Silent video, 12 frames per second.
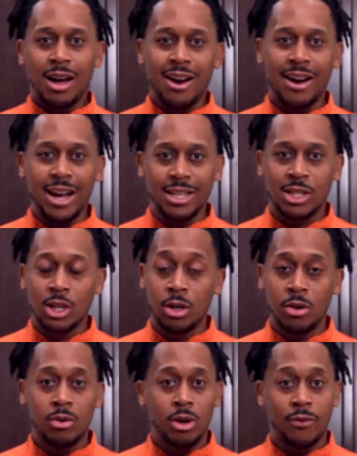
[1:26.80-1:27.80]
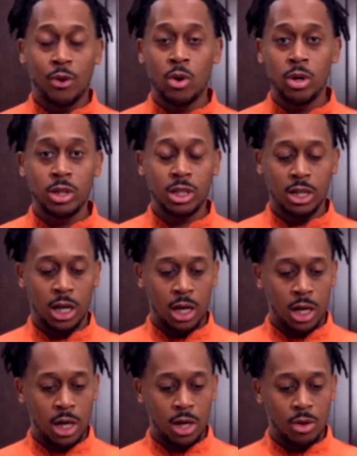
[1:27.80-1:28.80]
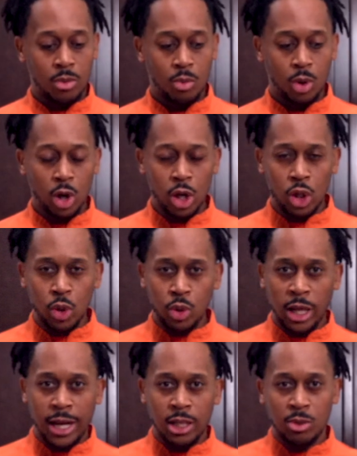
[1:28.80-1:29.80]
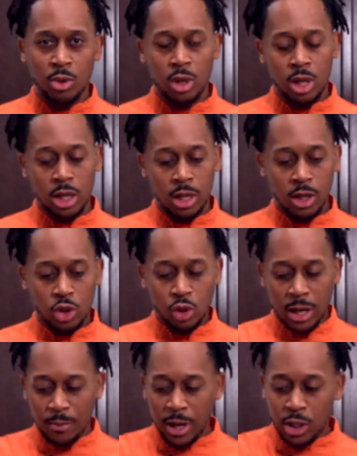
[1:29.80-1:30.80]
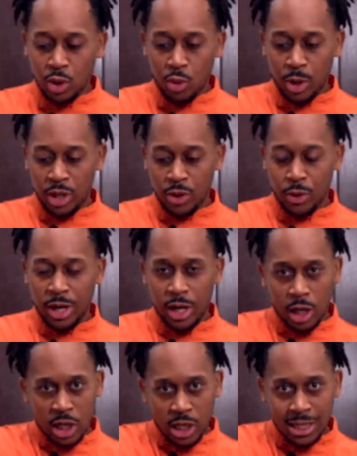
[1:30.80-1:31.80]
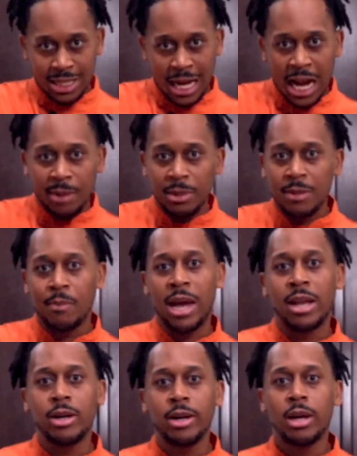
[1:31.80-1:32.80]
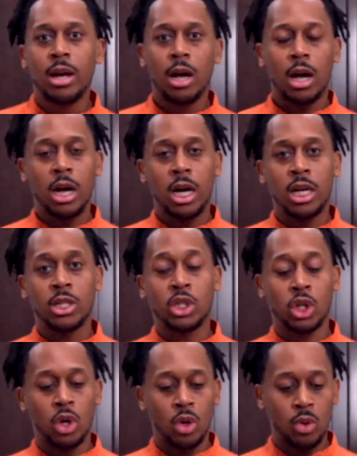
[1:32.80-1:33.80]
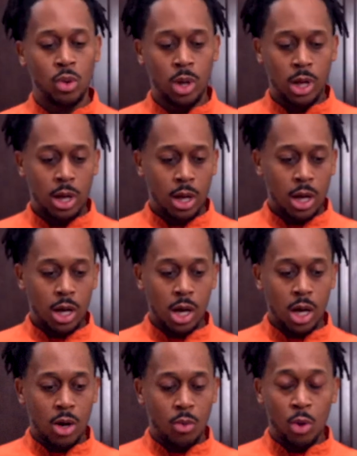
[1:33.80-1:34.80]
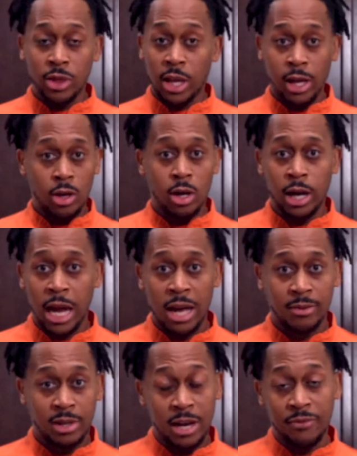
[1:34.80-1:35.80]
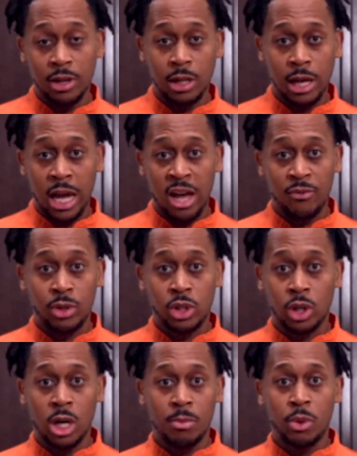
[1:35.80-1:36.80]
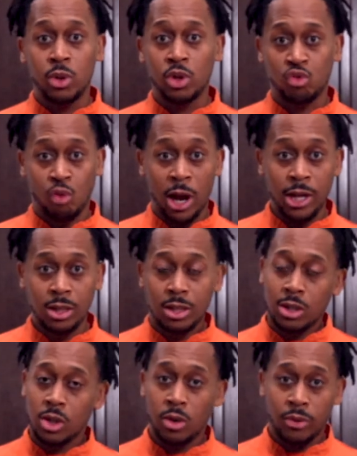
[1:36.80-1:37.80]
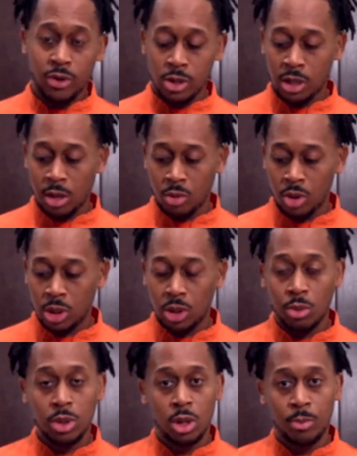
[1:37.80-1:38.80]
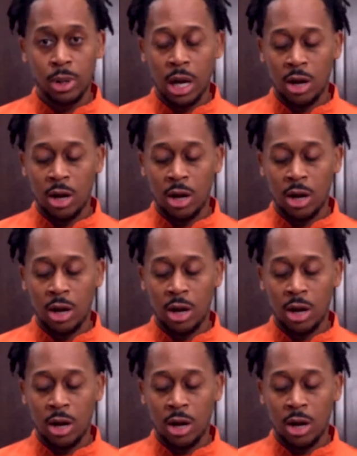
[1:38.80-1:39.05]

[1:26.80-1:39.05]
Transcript: All right, so of course, we're gonna do things and we're gonna try to make sure we do it in a good, timely manner. One thing you're gonna definitely have with your gumbo is rice. So the first thing we're gonna do is gonna put